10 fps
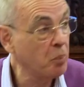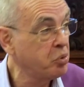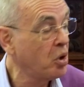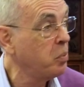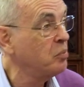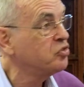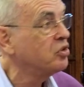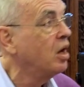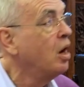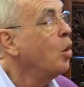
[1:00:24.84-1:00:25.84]
the problems
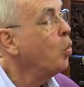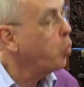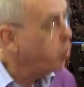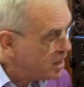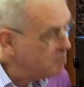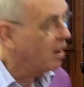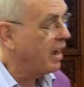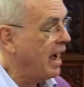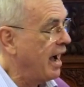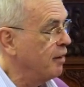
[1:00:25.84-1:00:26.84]
that we
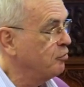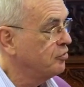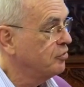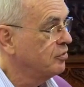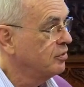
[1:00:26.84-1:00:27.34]
might have